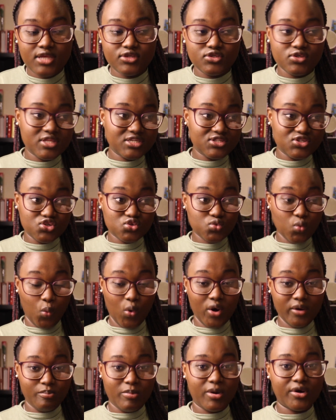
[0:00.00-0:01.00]
And so that's just
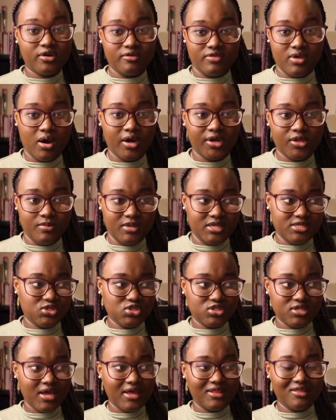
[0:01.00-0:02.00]
one part of the argument. It's
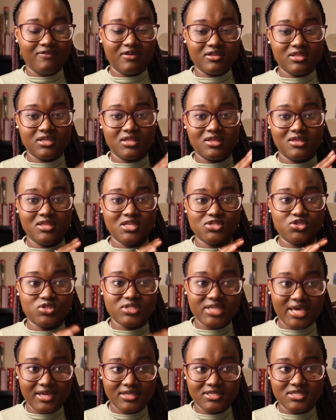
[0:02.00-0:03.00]
just the fact that the
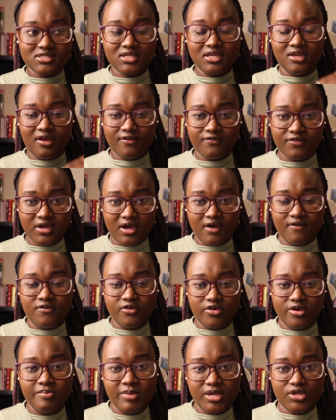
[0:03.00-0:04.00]
societies in Africa are
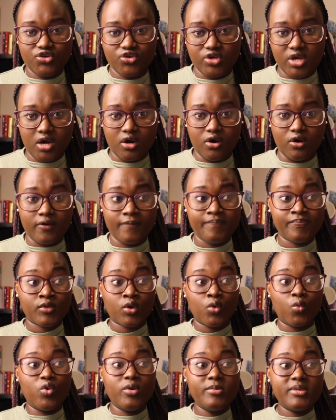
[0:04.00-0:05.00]
very patriarchal.
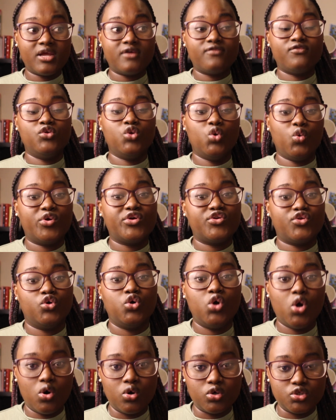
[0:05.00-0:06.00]
Women have nowhere to
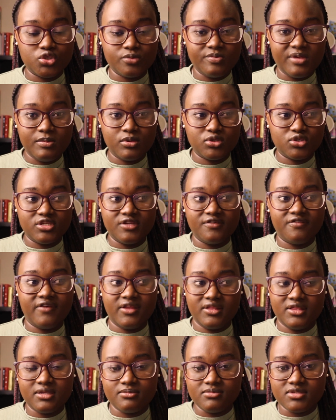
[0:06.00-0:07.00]
go to be able to
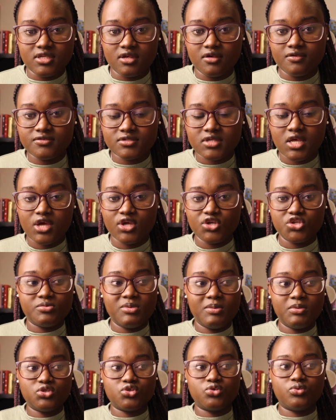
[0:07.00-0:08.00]
defend themselves,
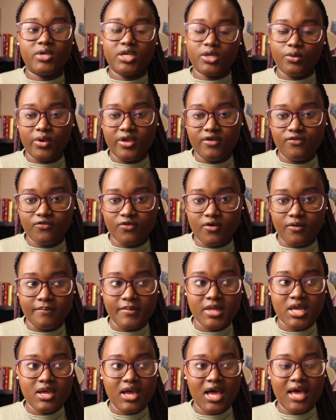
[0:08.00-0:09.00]
to be able to run away
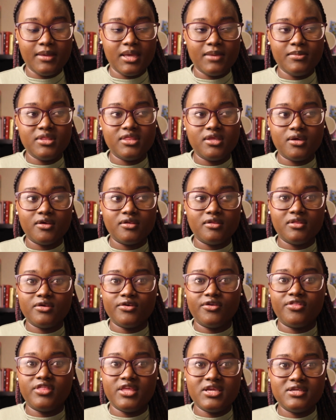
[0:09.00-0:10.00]
from. I mean, there
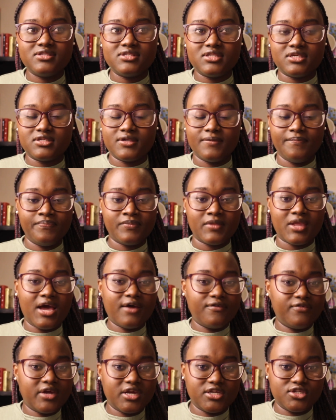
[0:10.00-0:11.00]
are things that
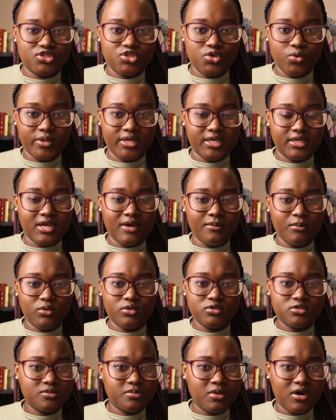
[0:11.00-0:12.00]
Africa is doing, and
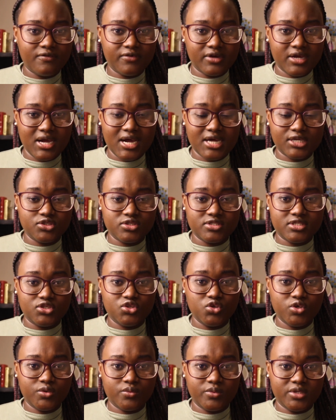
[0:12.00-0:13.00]
multiple African countries are
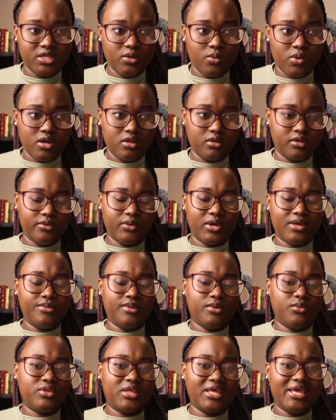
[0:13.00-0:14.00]
doing really well,
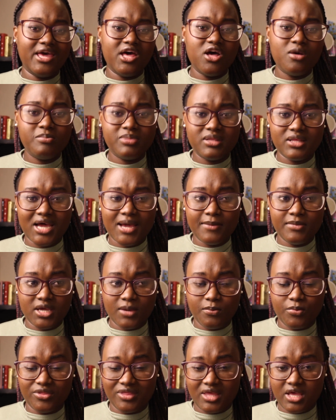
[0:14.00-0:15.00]
coming
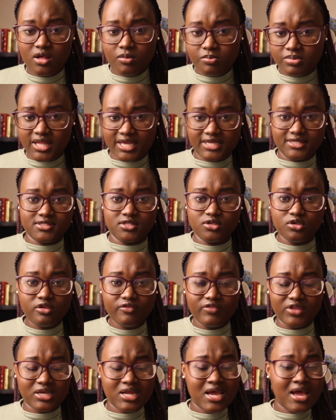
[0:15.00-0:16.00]
up with helplines and
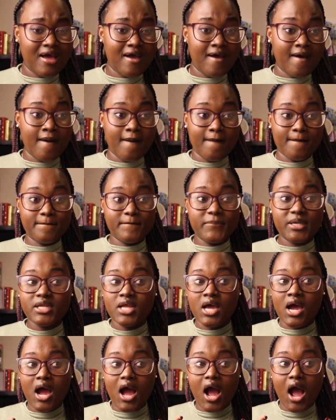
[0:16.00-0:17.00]
all of that.
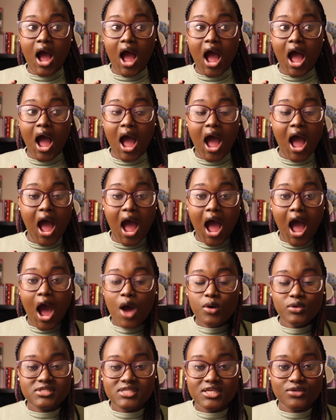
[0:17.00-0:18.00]
But
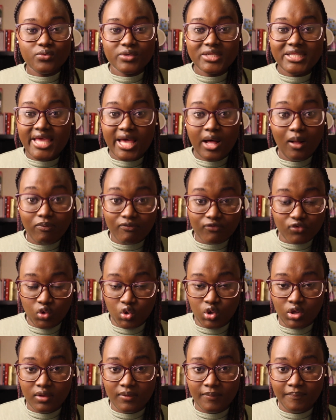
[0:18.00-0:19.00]
how is that really
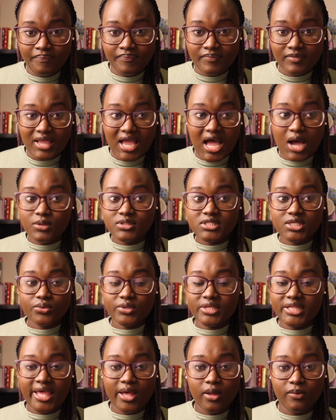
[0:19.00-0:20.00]
helpful? How is that
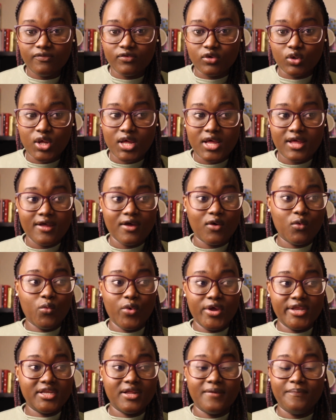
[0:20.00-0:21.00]
really helpful
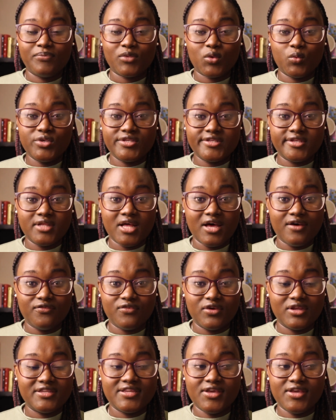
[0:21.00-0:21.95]
when we still have